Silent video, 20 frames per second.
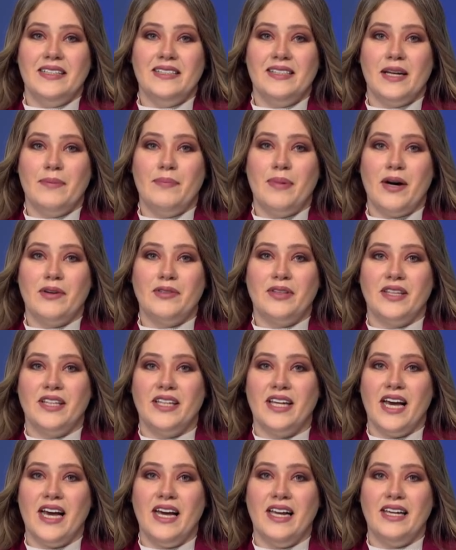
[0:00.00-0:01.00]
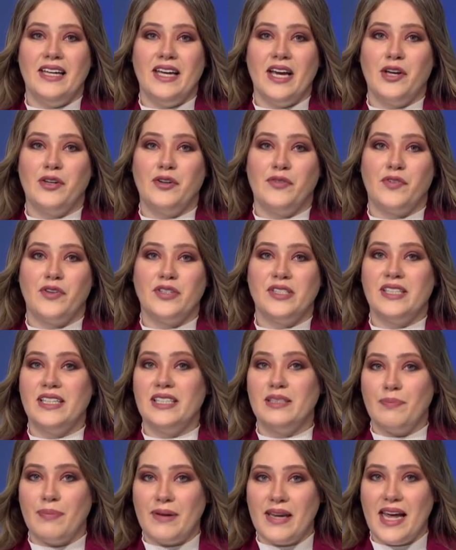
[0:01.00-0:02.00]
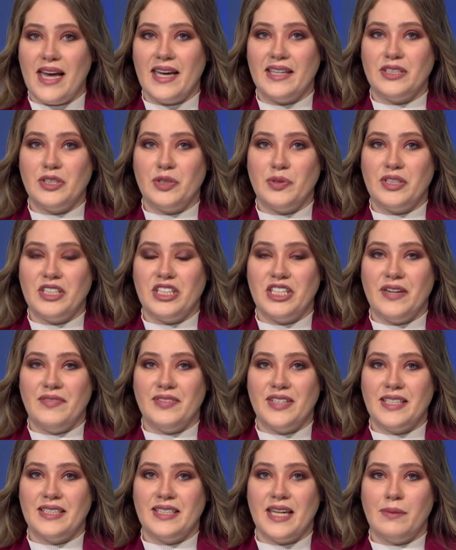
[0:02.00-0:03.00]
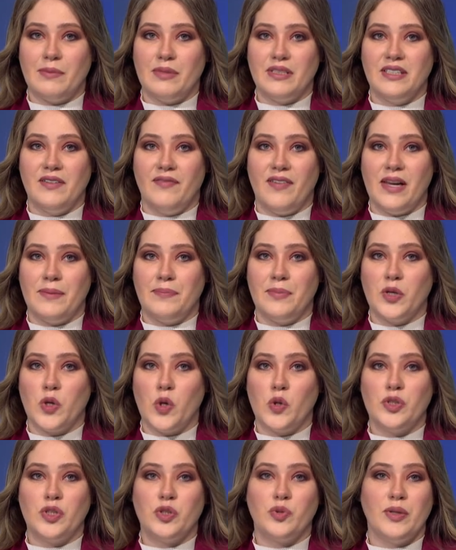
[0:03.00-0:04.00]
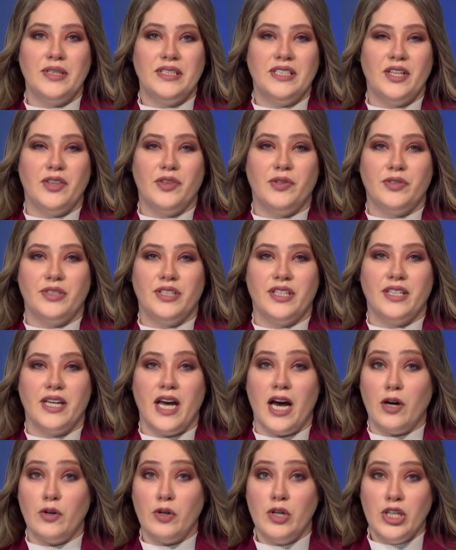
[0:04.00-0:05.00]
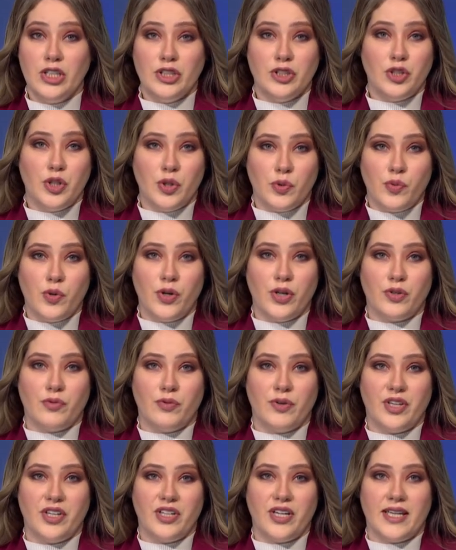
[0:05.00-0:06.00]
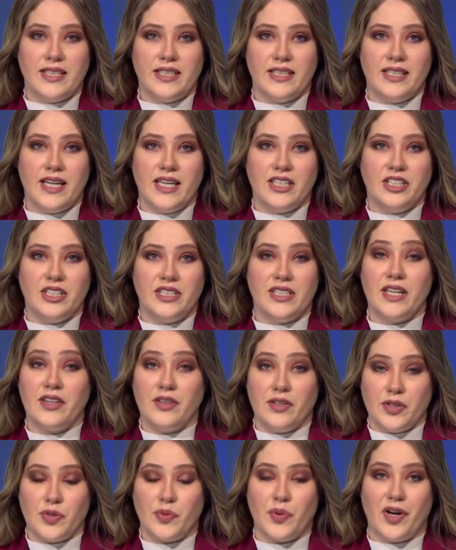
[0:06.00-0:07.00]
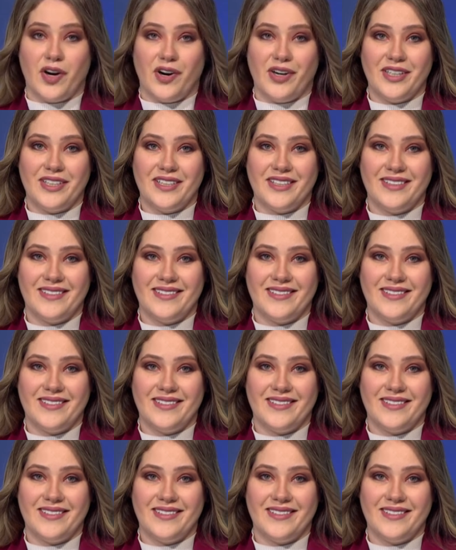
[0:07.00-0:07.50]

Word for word: us about the Ahliya University's plan to achieve Sustainable Development Goals 2030 and how do you work with the United Nations in this regard?